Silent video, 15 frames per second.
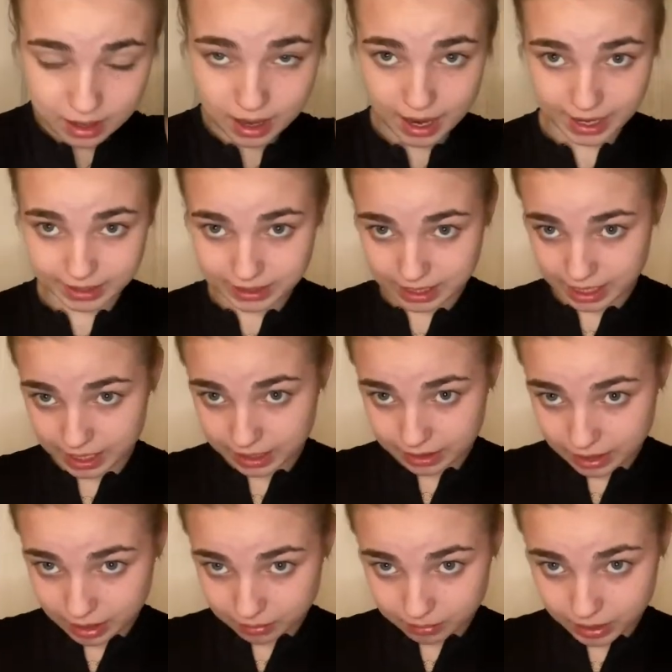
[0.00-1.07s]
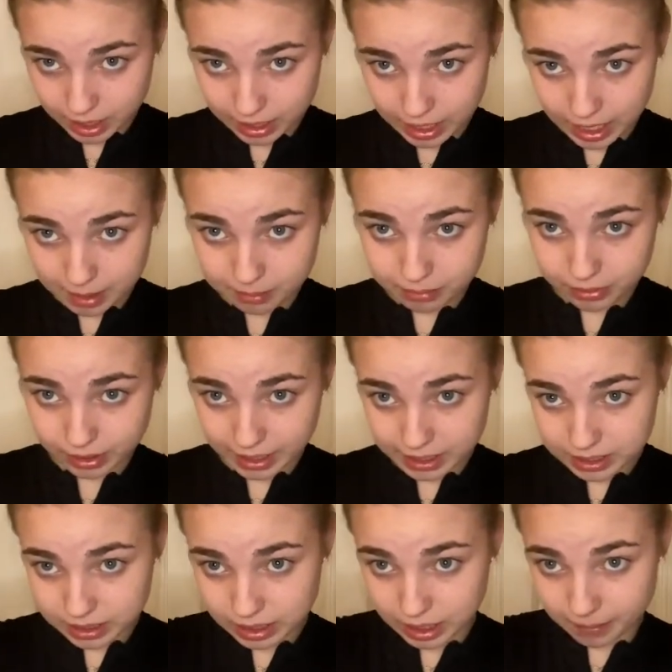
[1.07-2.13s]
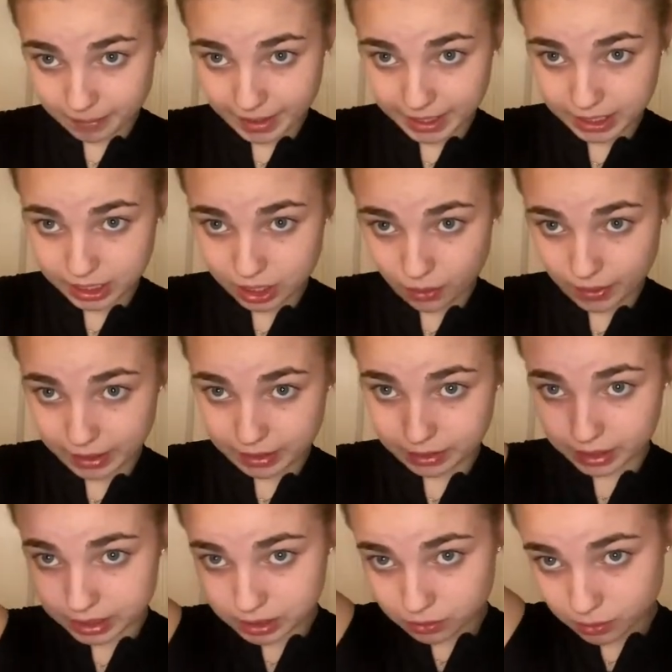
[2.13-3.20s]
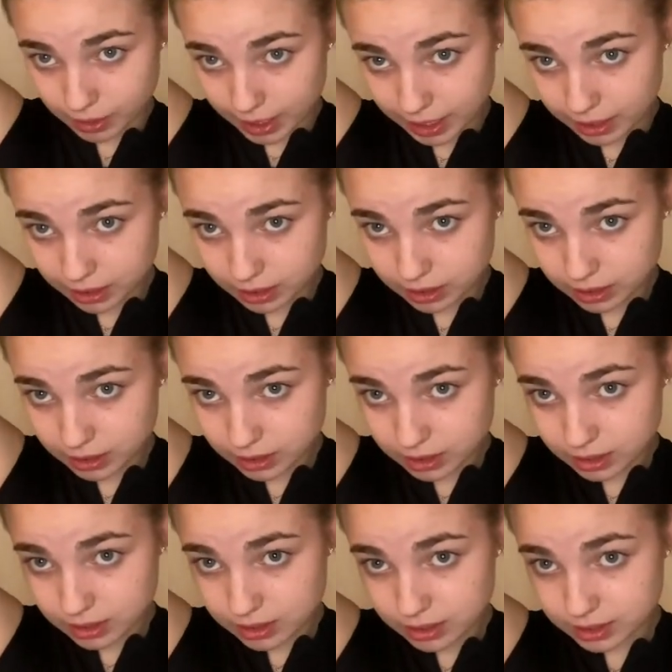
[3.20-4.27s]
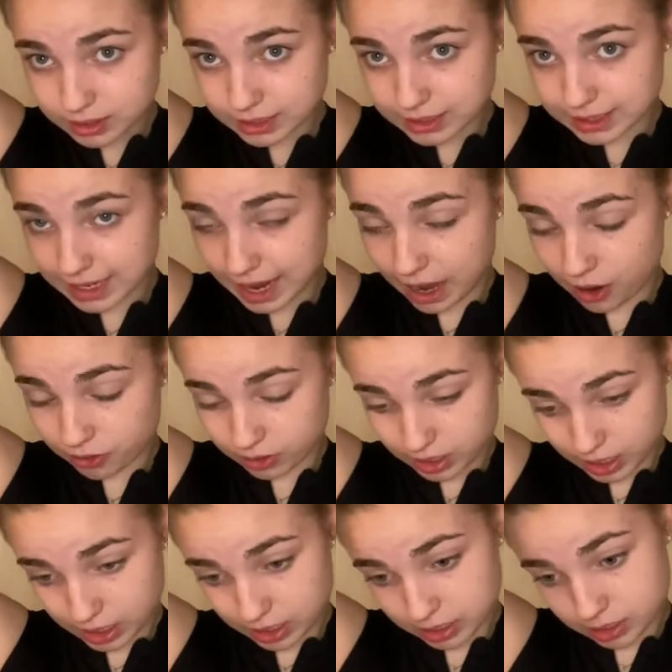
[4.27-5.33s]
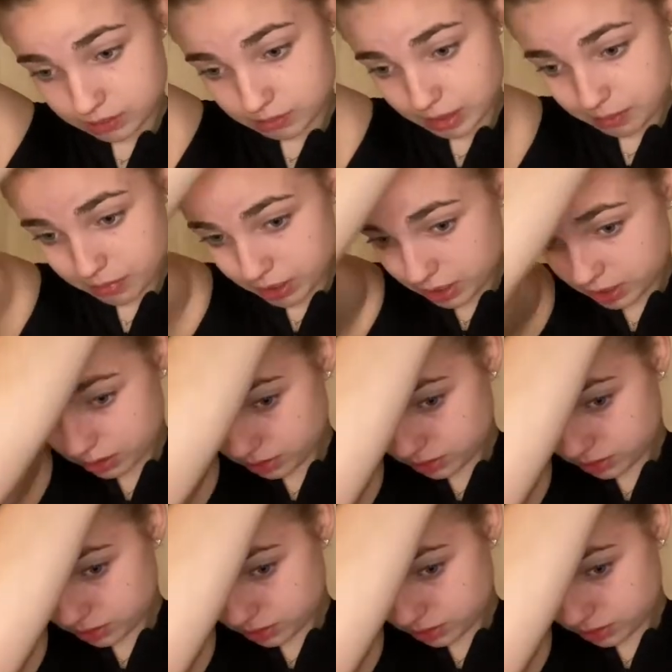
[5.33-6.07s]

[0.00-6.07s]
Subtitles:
I take them and I place them like going this way down into my bun